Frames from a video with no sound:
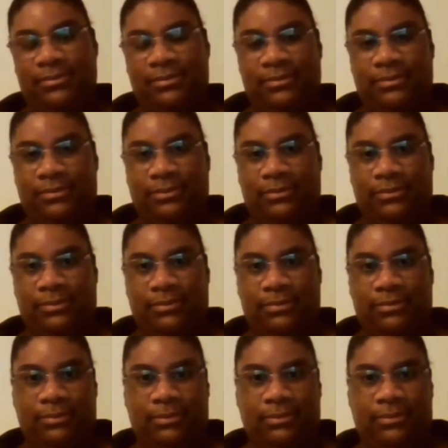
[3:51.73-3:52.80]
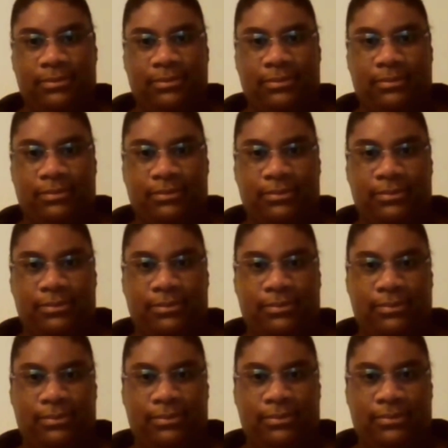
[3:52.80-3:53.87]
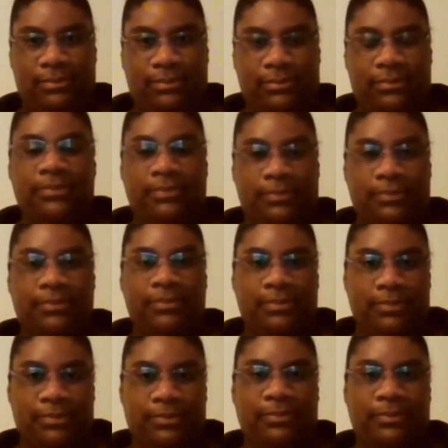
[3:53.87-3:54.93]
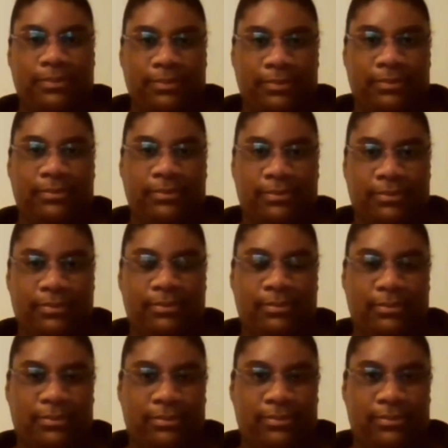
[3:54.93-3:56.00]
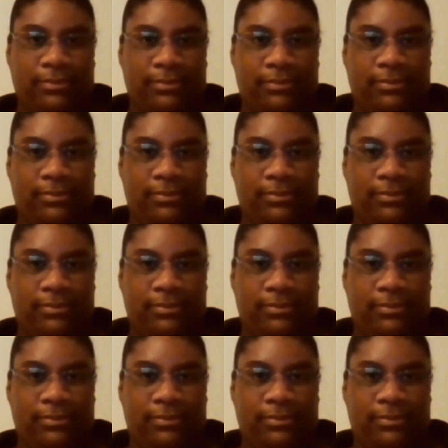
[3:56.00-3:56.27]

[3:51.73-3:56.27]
The person shown says nothing.